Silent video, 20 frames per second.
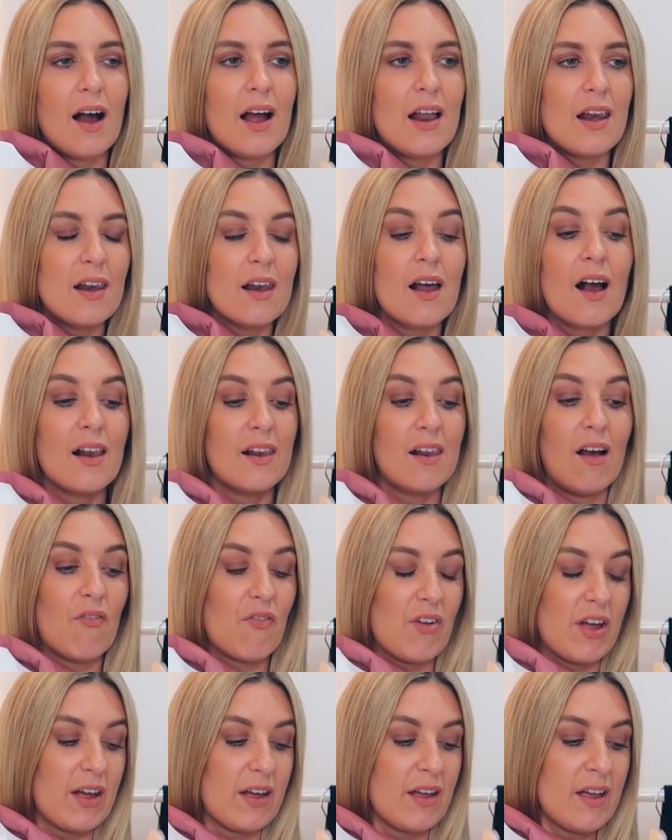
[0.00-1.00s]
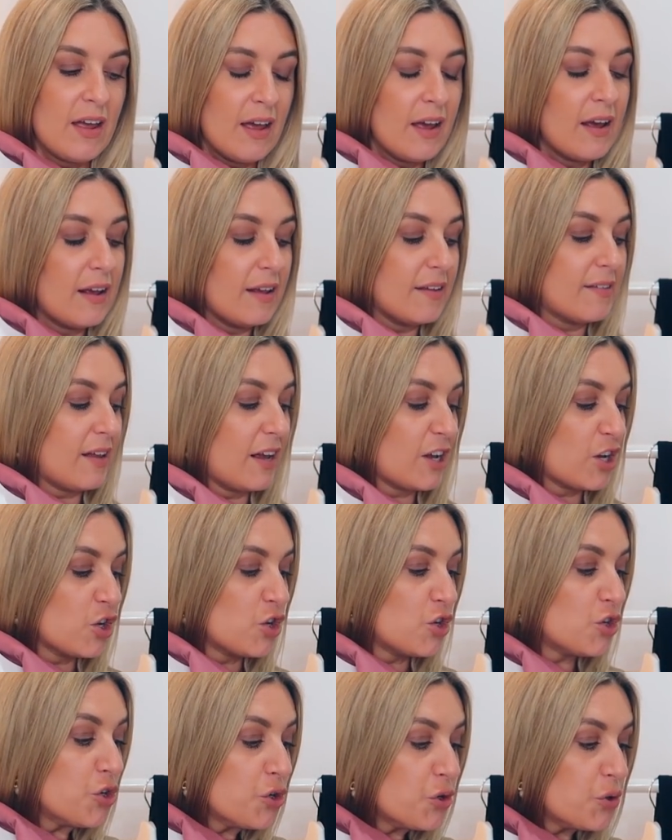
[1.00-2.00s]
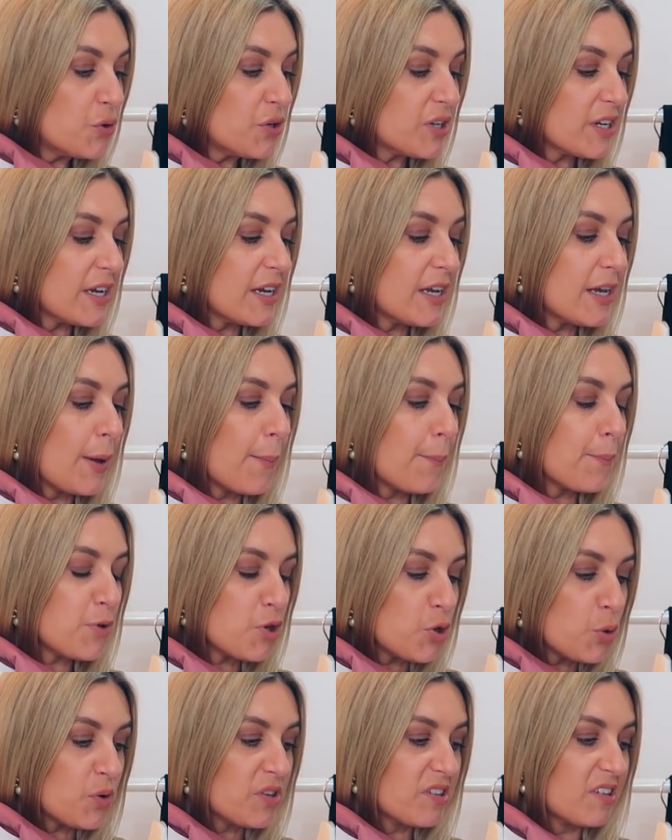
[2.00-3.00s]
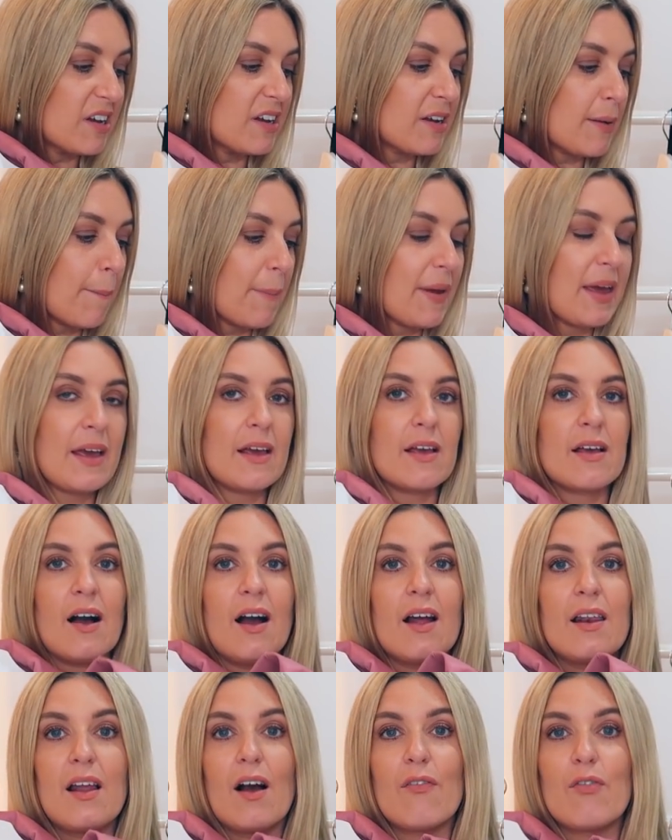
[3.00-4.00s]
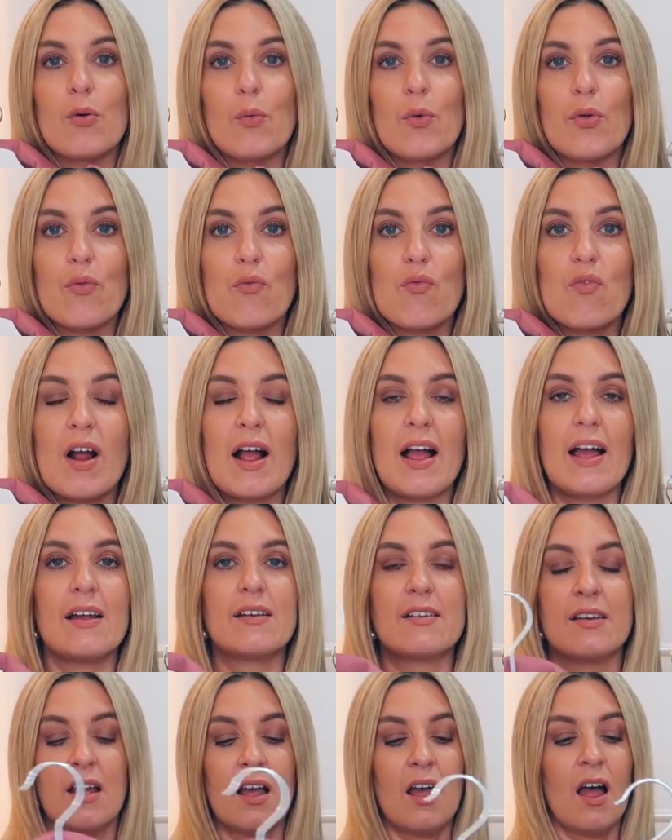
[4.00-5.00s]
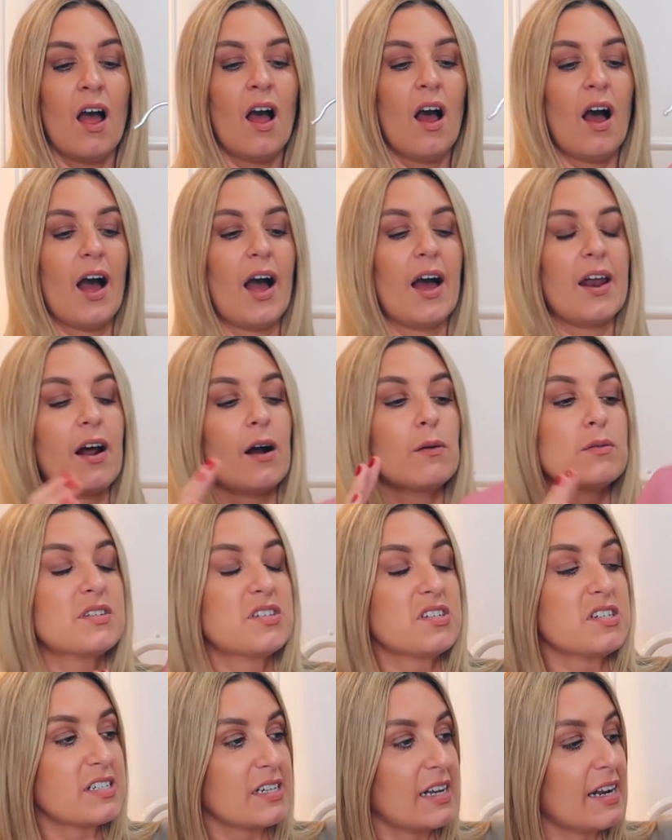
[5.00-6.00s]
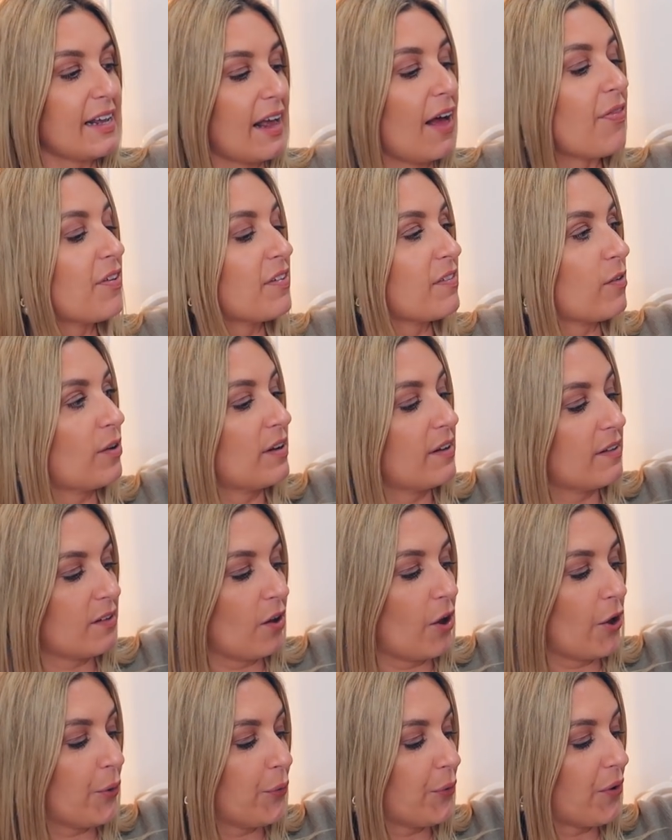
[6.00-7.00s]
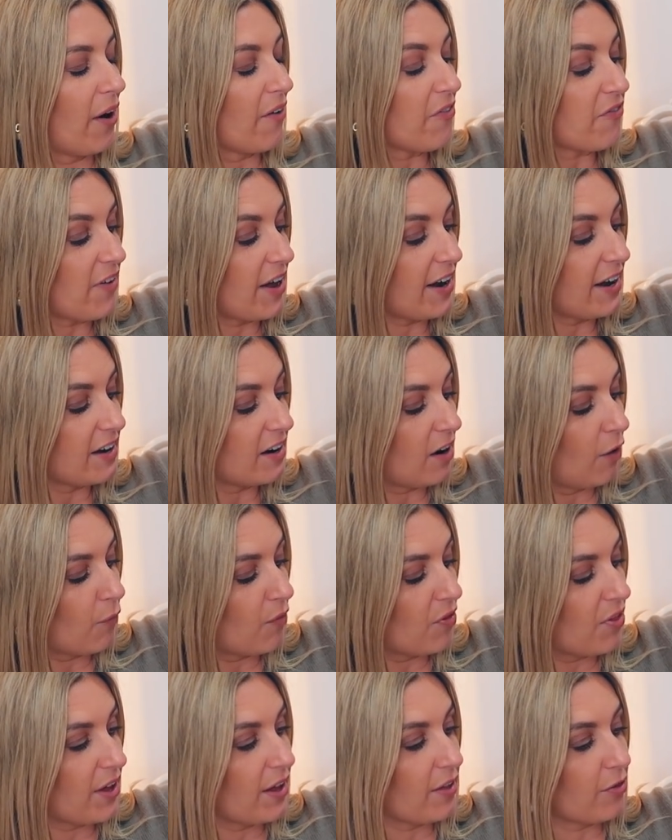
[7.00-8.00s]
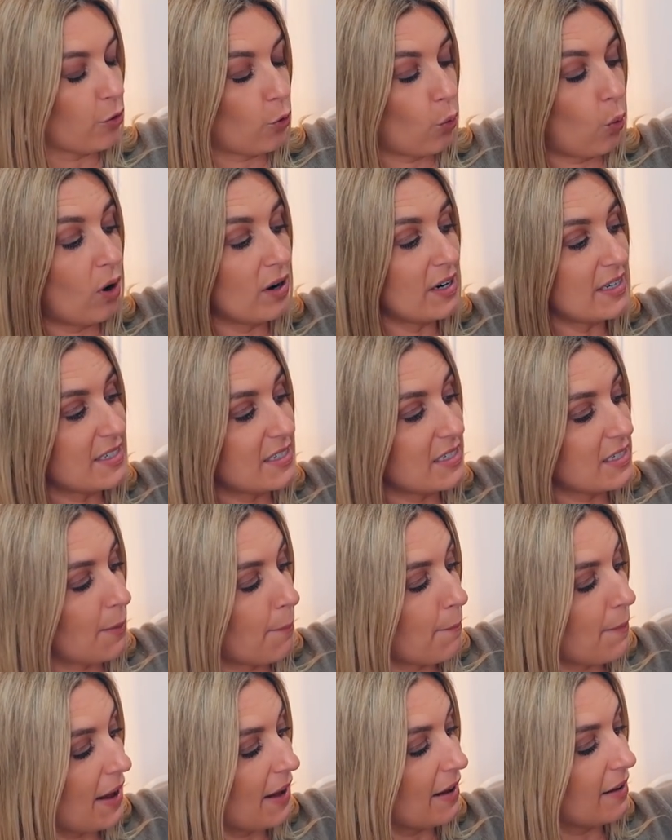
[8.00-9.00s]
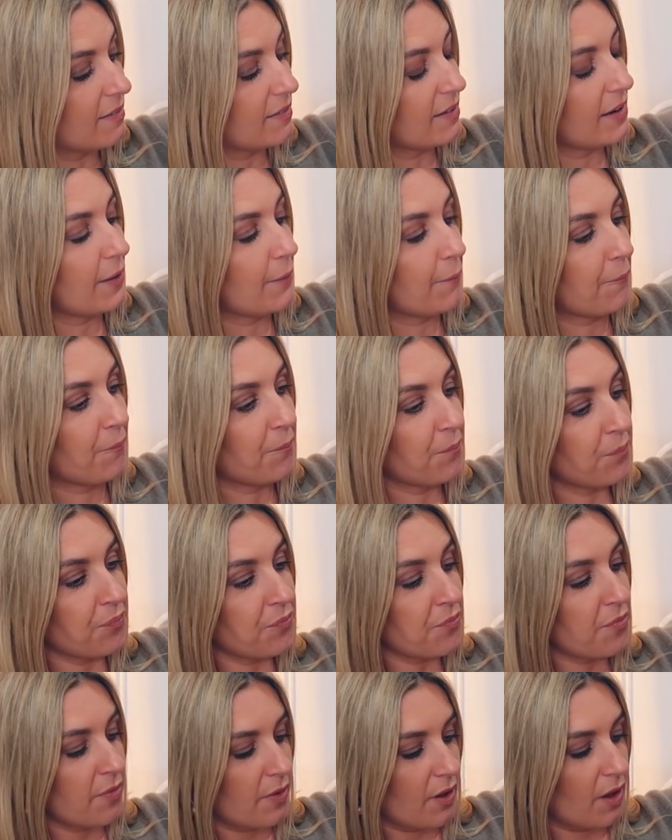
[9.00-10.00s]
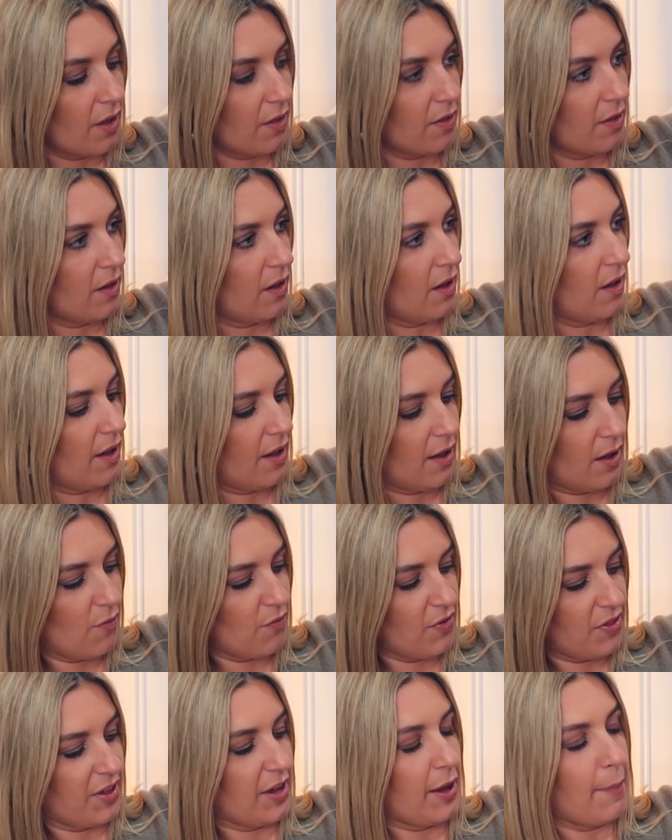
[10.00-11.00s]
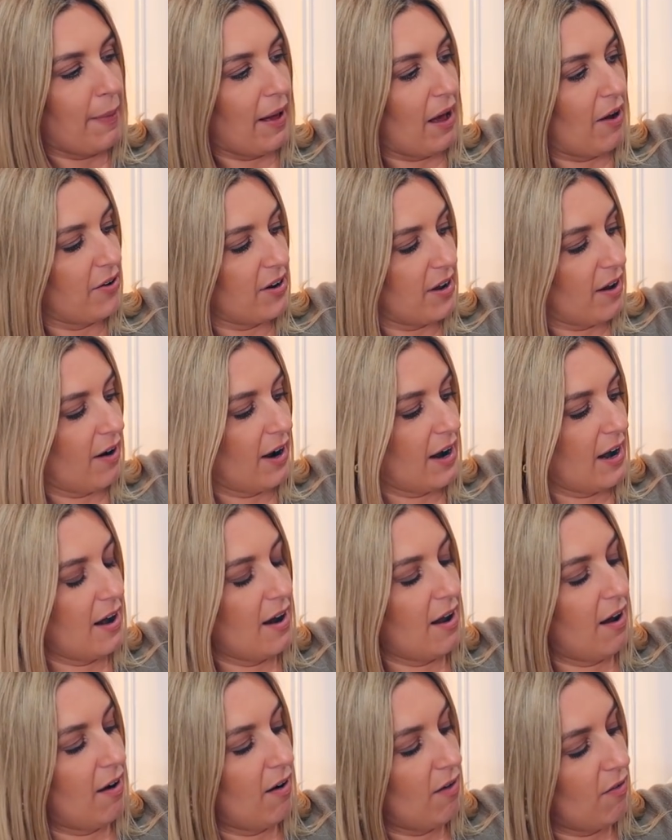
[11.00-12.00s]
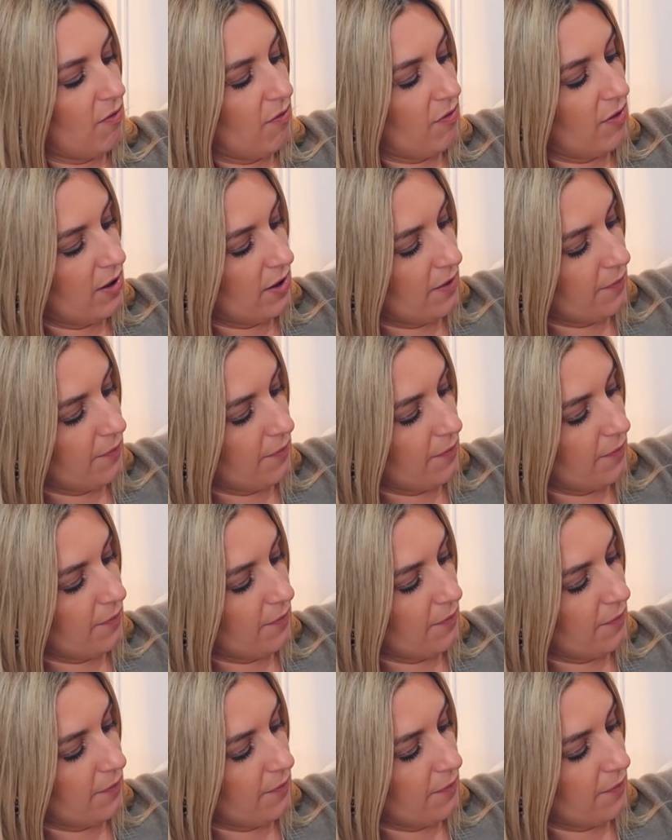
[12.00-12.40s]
I love it. It's like a nudie muted pink. I love it with red. And I was just going to get this on its own. I fell in love with it. The quality is amazing. Everything about it I love.